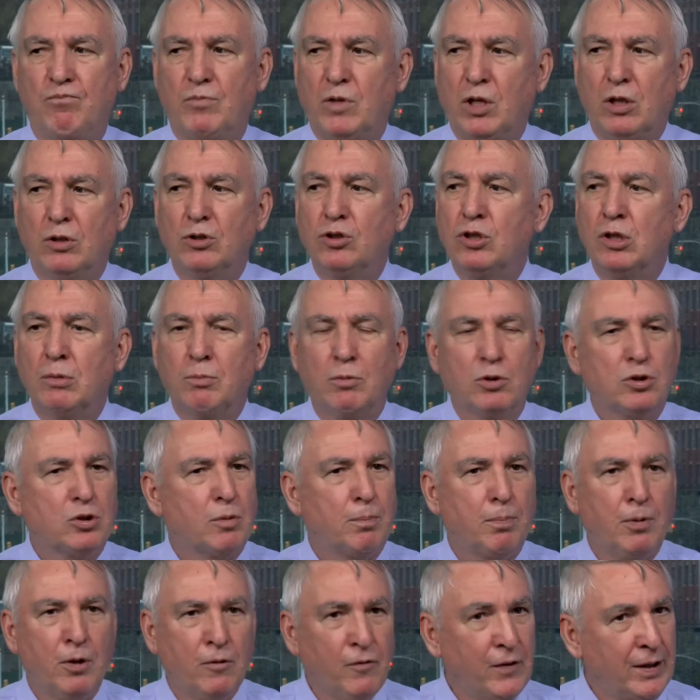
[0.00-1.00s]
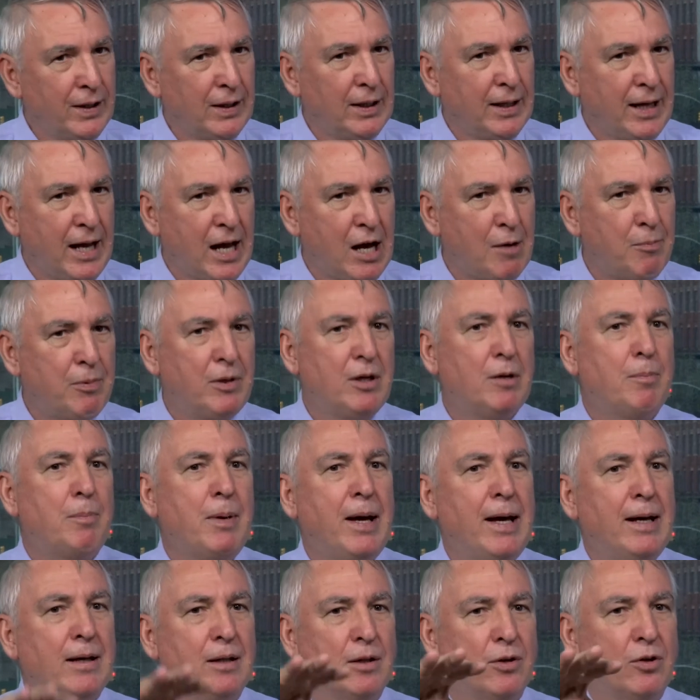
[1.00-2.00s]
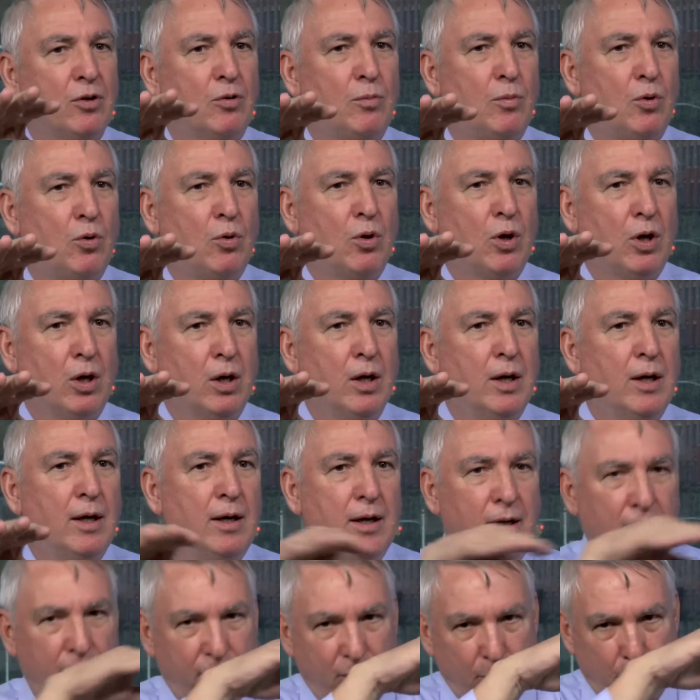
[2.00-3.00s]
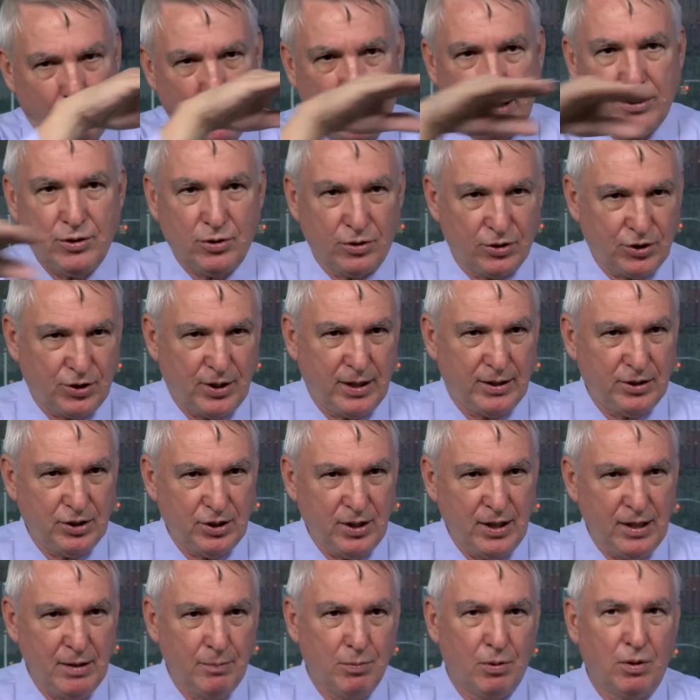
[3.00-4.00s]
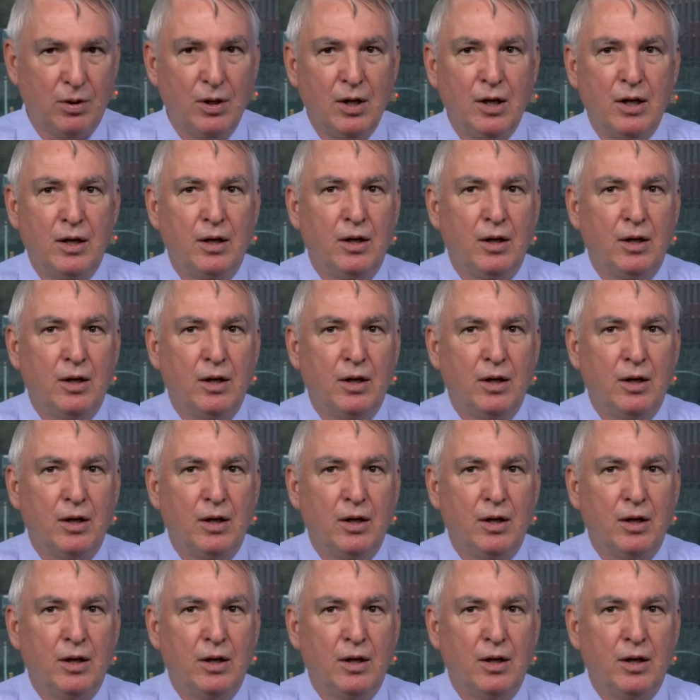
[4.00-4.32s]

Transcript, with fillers: consumers are perfectly happy to pay a little more if the price will stay stable.